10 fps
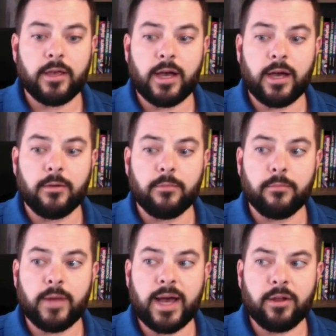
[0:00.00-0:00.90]

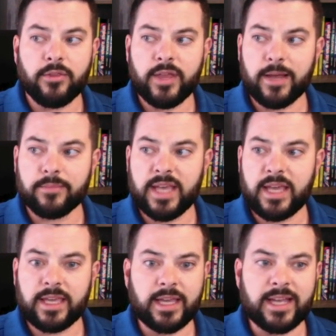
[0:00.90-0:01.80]
I don't think I'm
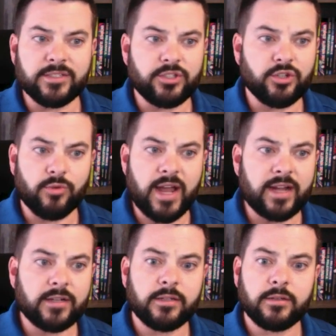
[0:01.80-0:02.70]
taking as
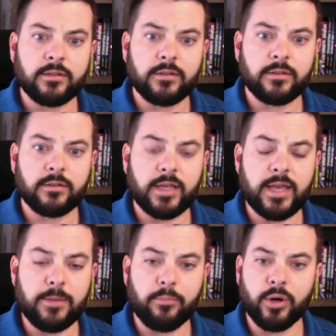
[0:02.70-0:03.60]
direct
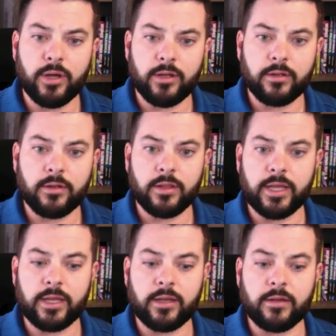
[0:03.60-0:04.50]
input,
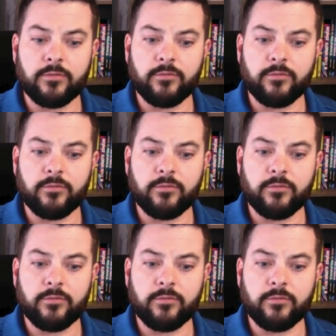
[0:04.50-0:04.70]
like,